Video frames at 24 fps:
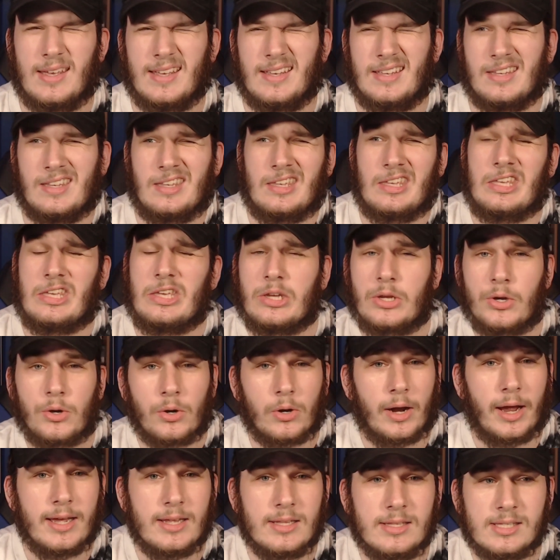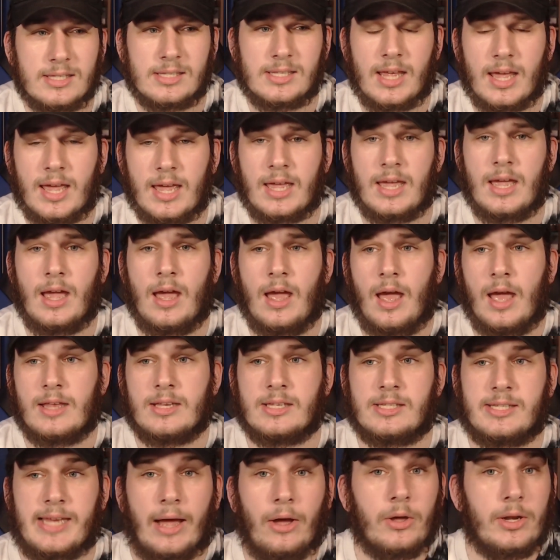year, I'd say
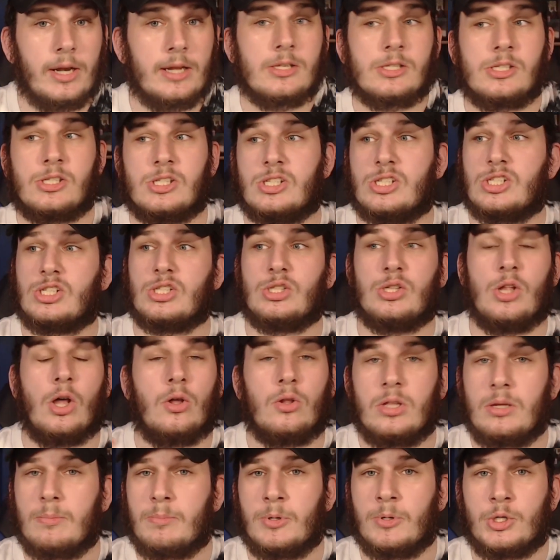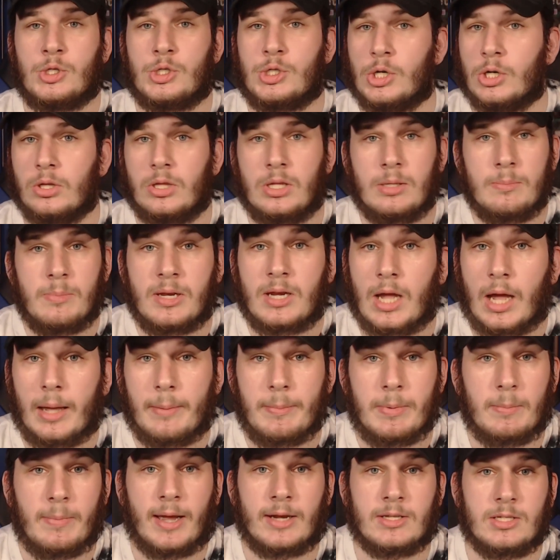Salad has slowly but surely been
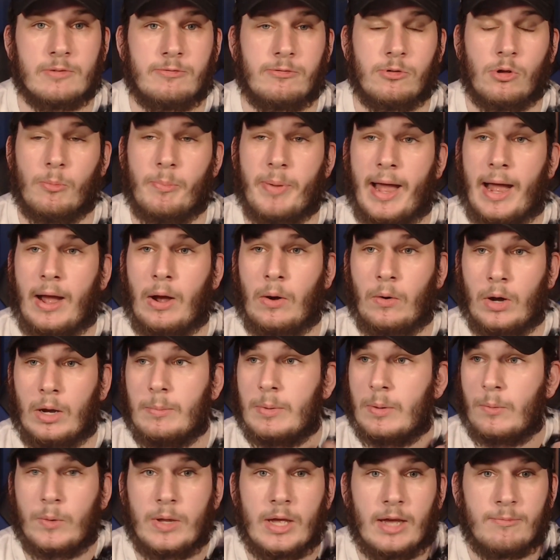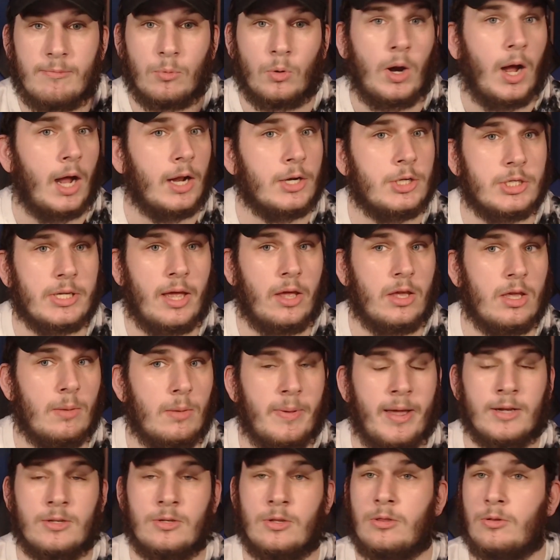coming back to full power. I mean, we have Mirage Thalia
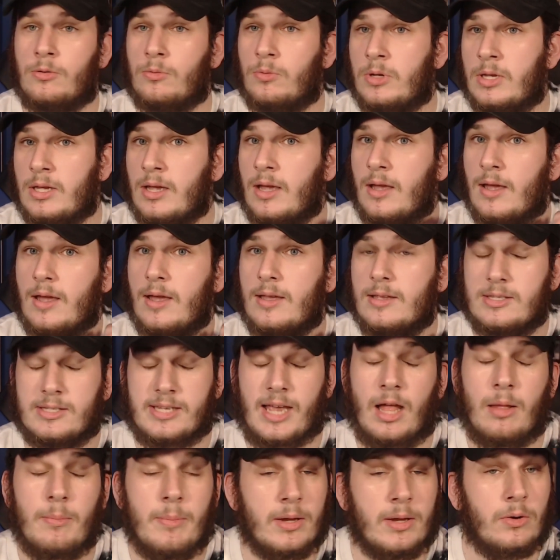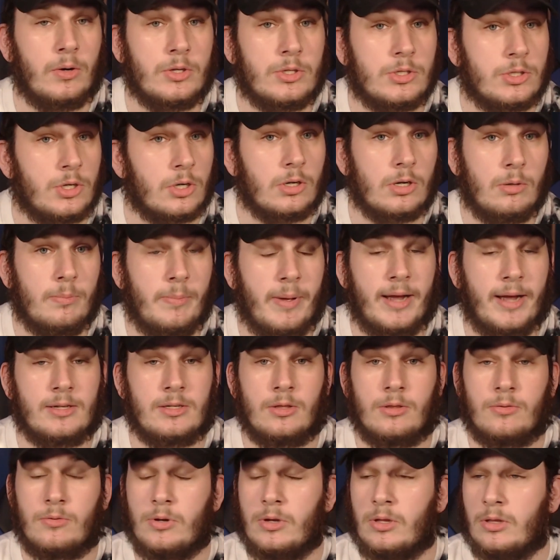back to 3, Salamangreat Circle back to
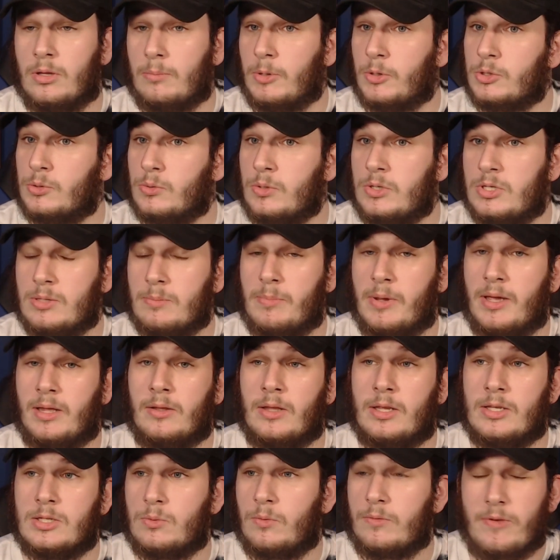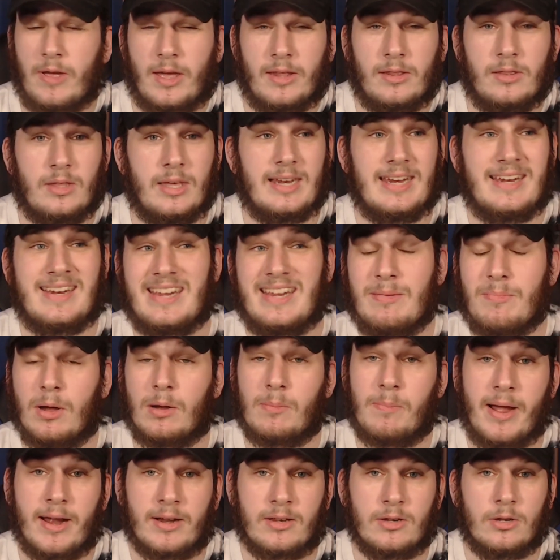3 on the most recent ban list. We've had Lady Debug
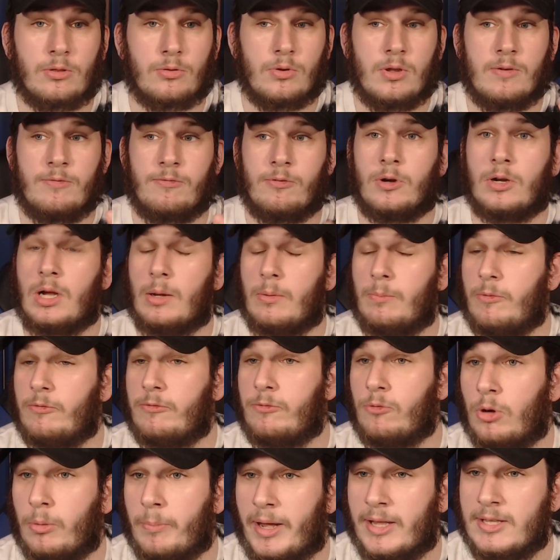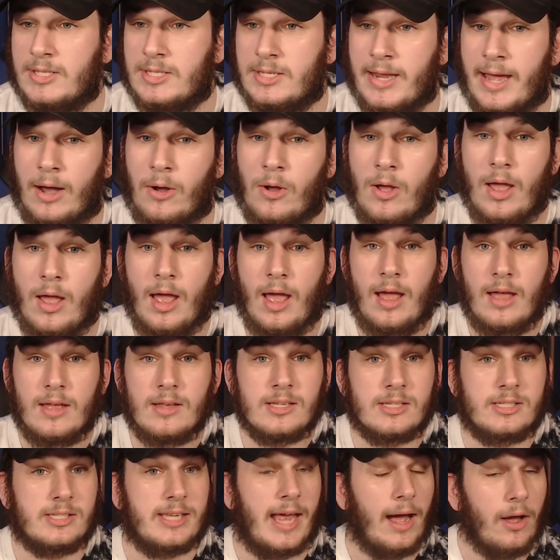back to 3 for a couple formats now.
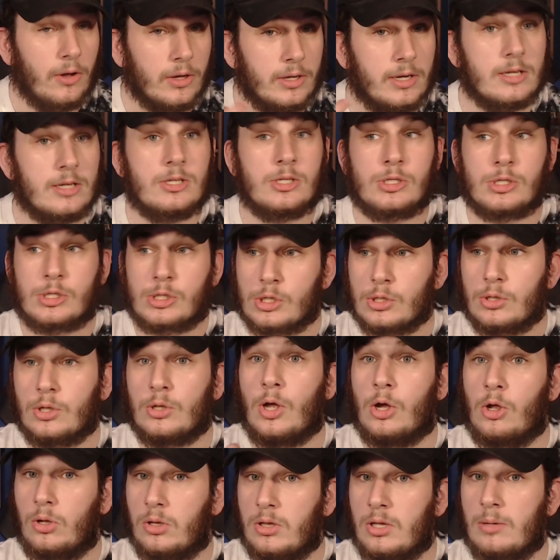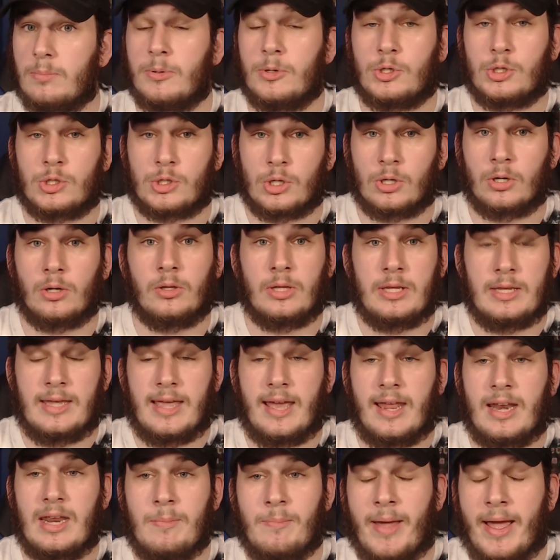Salad is slowly but surely
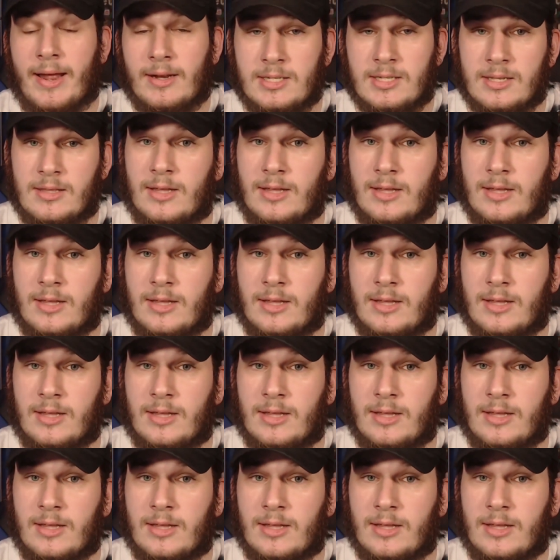getting back to that